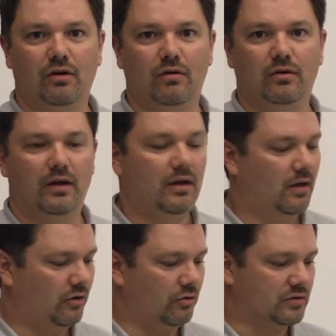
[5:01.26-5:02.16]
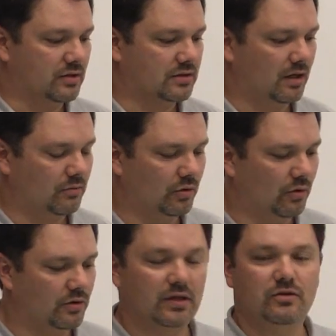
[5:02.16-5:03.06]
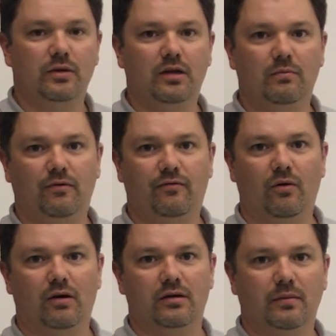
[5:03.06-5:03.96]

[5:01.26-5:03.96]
coat, use the same tools as we did before,